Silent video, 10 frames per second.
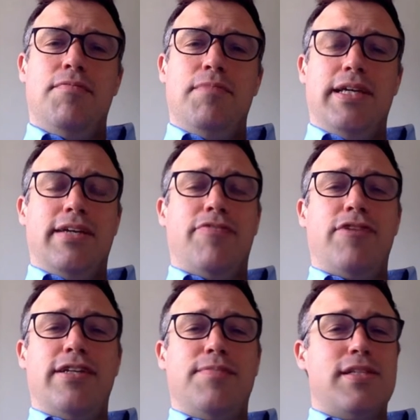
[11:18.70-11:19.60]
media
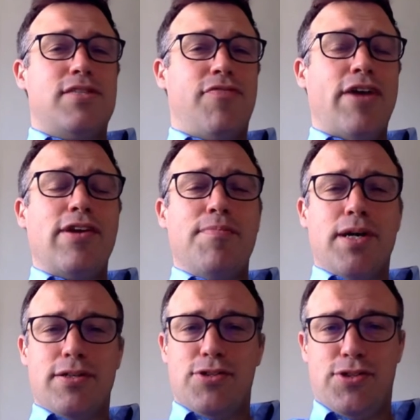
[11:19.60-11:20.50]
freedom has very
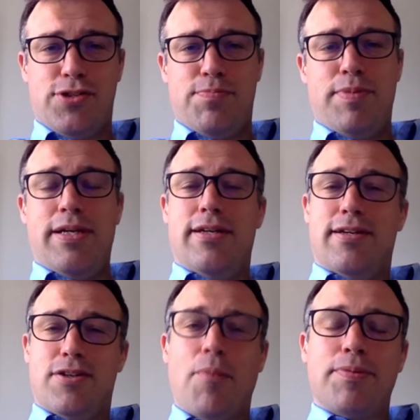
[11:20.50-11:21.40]
much been a
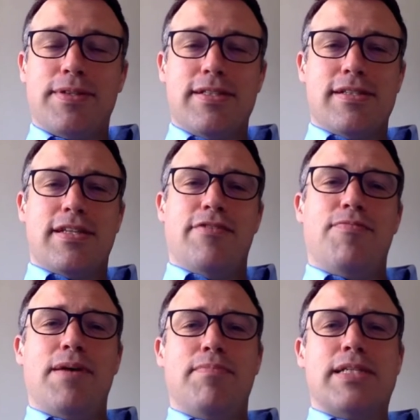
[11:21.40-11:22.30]
competency of
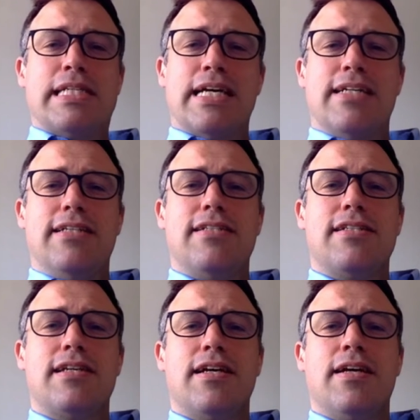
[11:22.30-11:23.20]
member states.
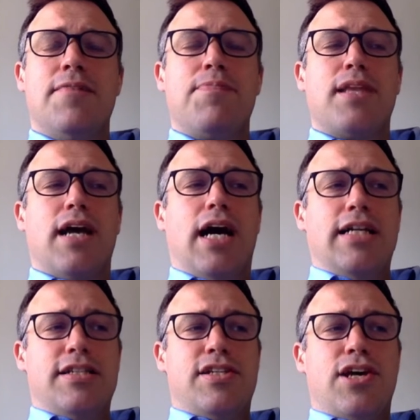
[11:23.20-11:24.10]
Yeah.
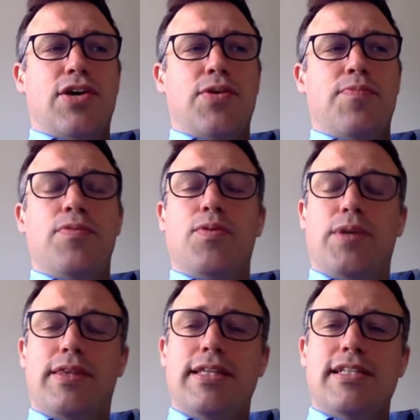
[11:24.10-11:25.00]
And so
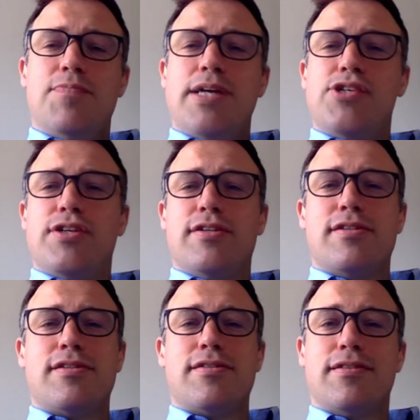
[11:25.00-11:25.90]
with these
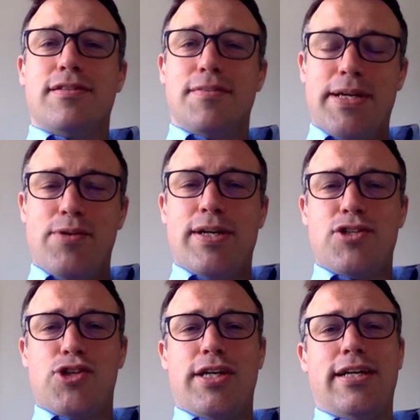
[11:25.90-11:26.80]
measures, the big
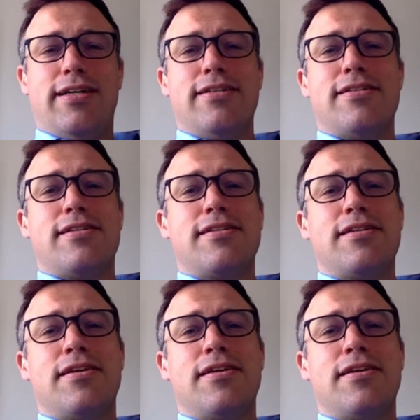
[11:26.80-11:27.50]
question is